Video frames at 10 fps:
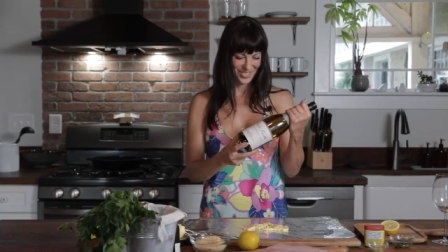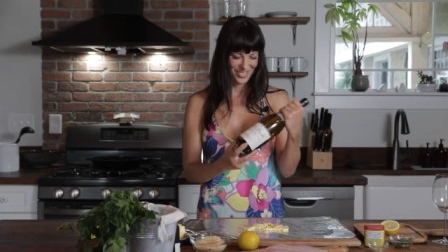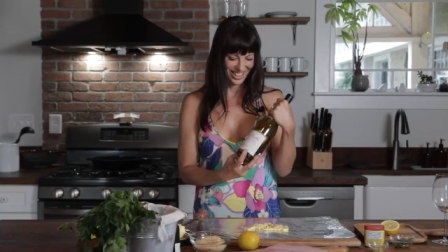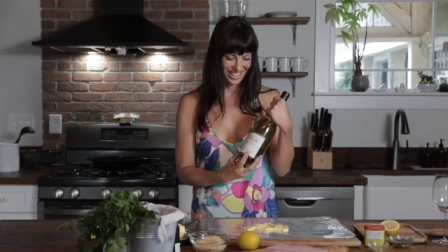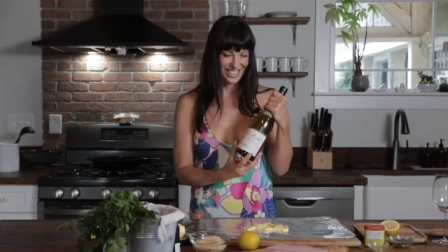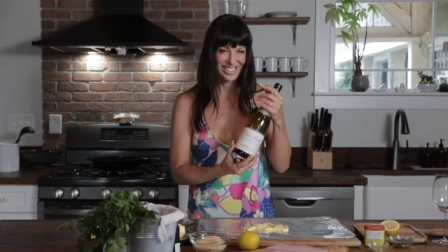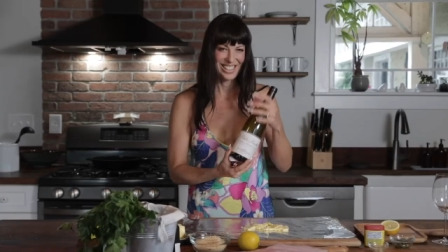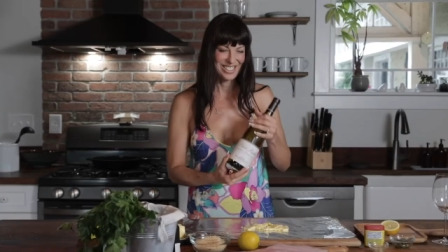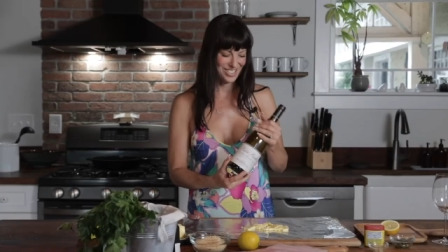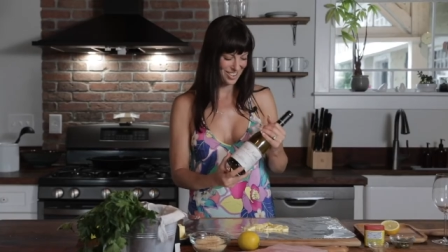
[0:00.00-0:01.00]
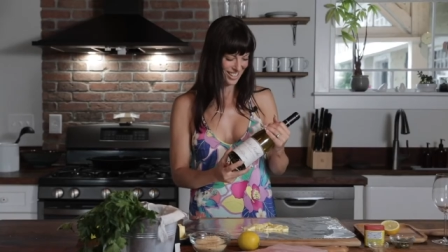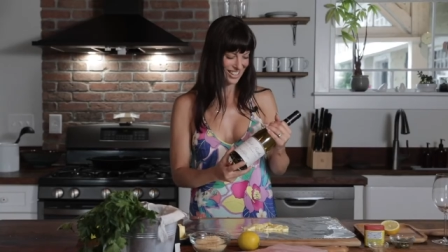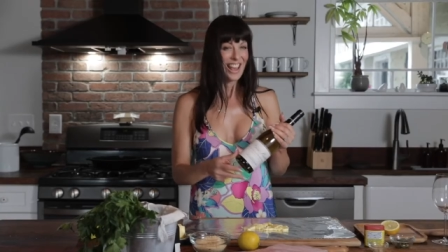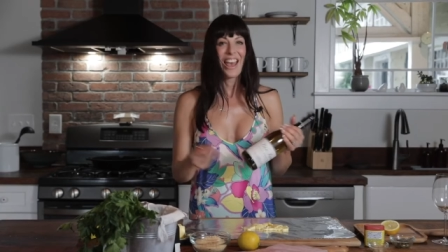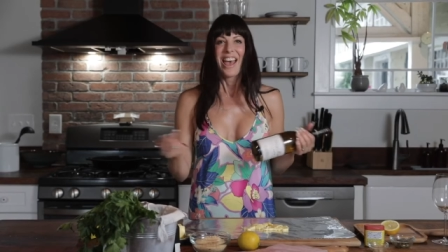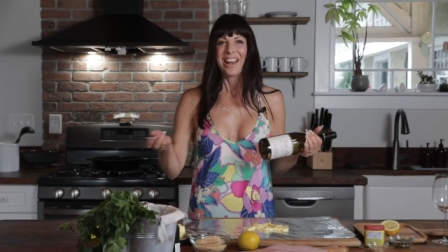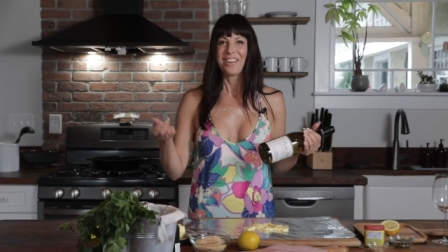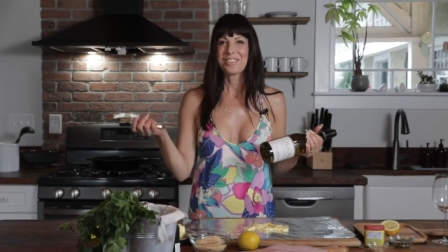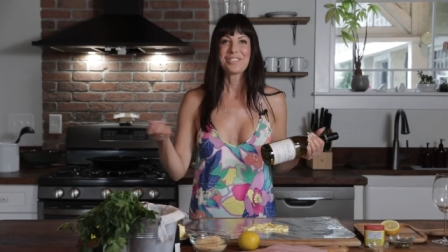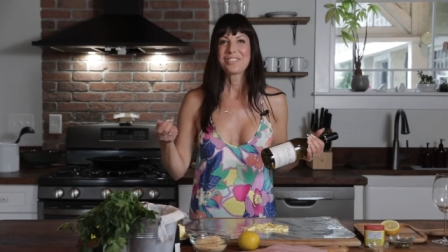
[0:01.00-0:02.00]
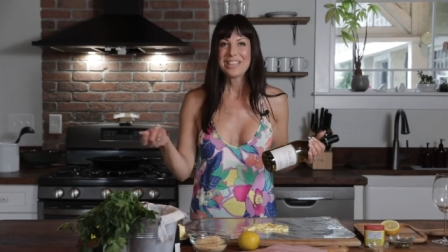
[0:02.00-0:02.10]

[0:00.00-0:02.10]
But let's get started, and I'll